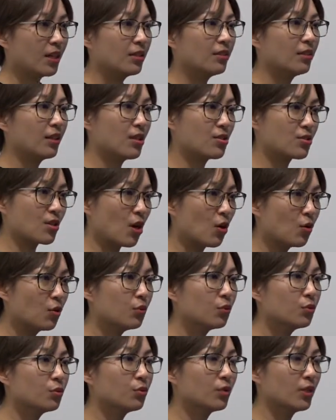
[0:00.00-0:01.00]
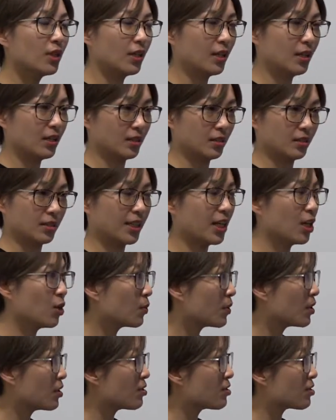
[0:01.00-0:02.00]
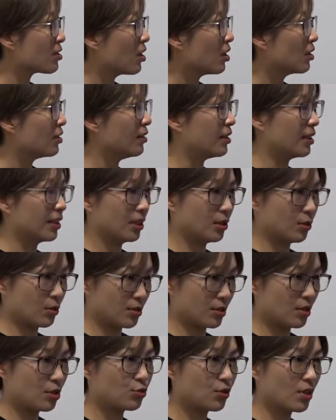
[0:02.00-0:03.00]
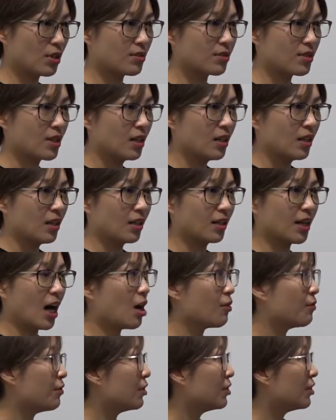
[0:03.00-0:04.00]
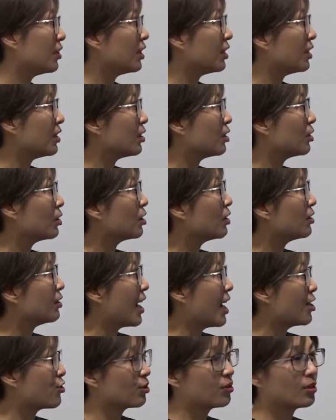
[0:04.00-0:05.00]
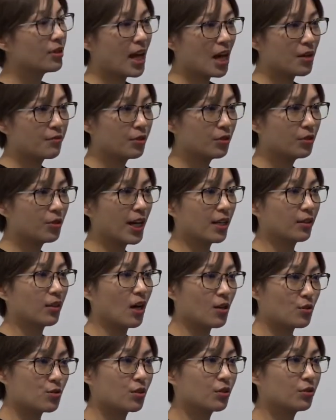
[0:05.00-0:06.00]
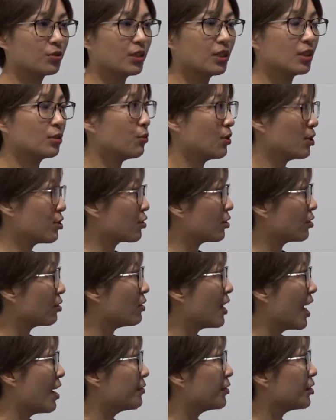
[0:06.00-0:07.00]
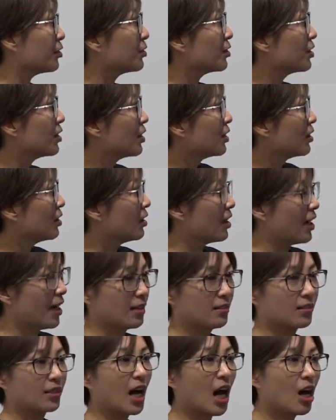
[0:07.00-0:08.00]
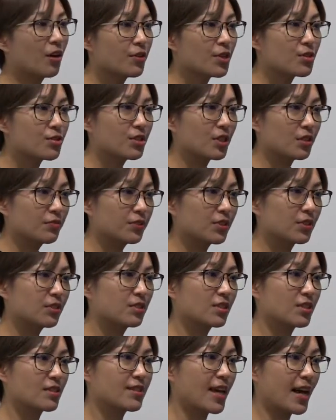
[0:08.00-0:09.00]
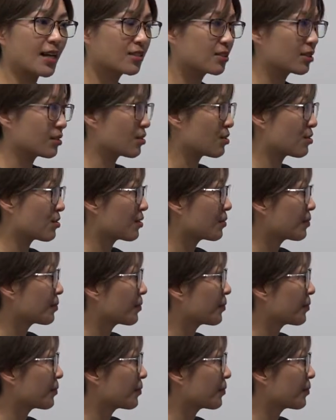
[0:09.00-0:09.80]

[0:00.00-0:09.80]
These all keywords, the researches cover the national level and also the regional level, and covers different sectors.